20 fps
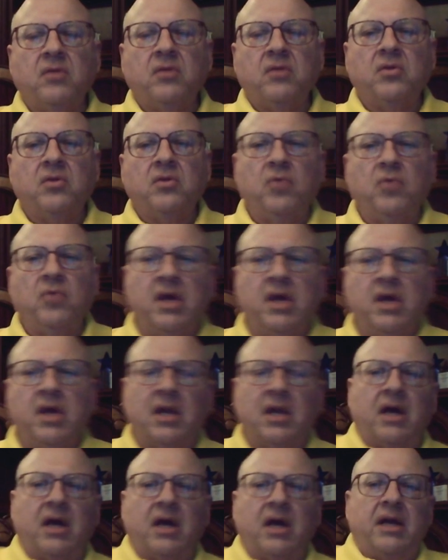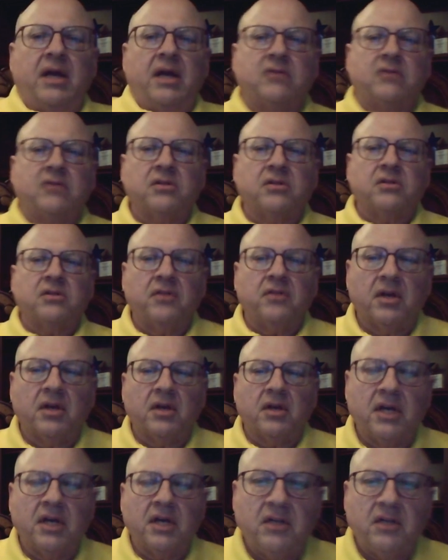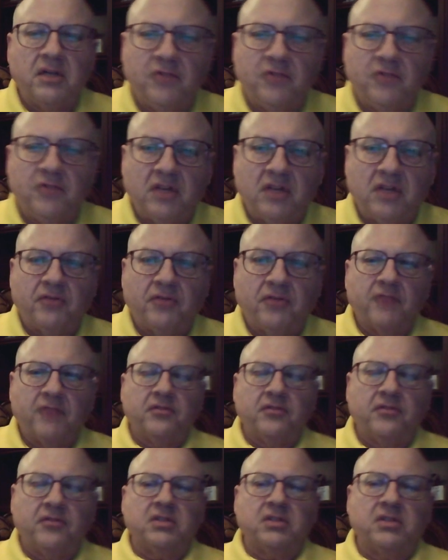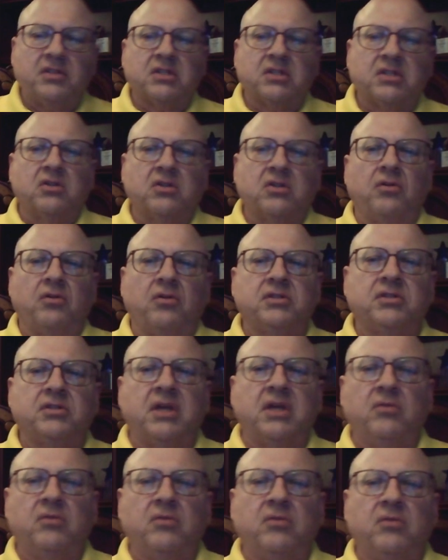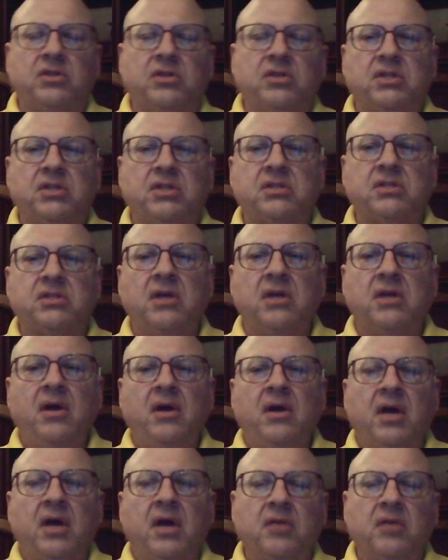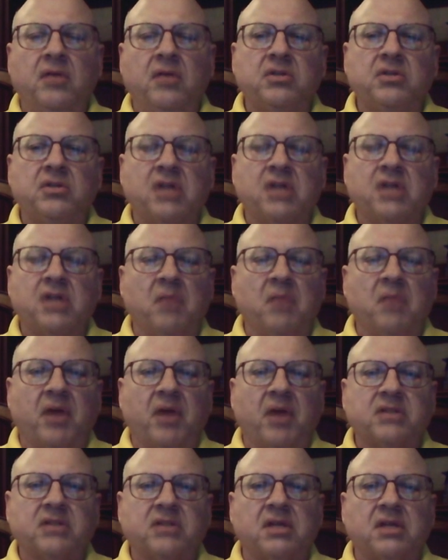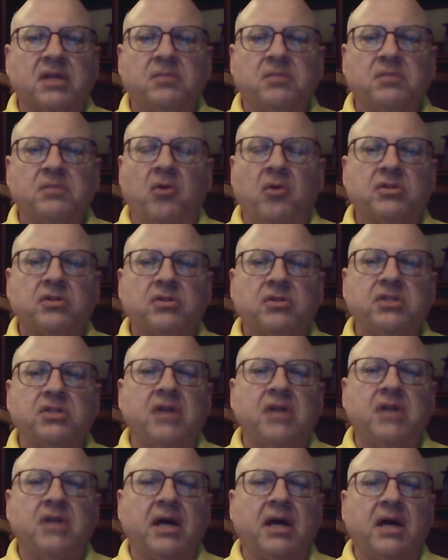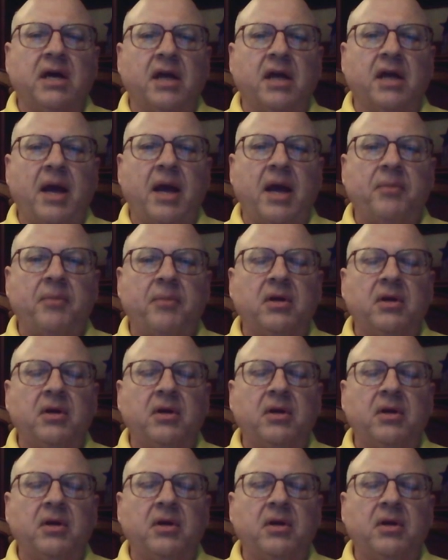we had announced the 1955-56 Golden State, which is, I think we said at Brax Expo, it's just not going to happen.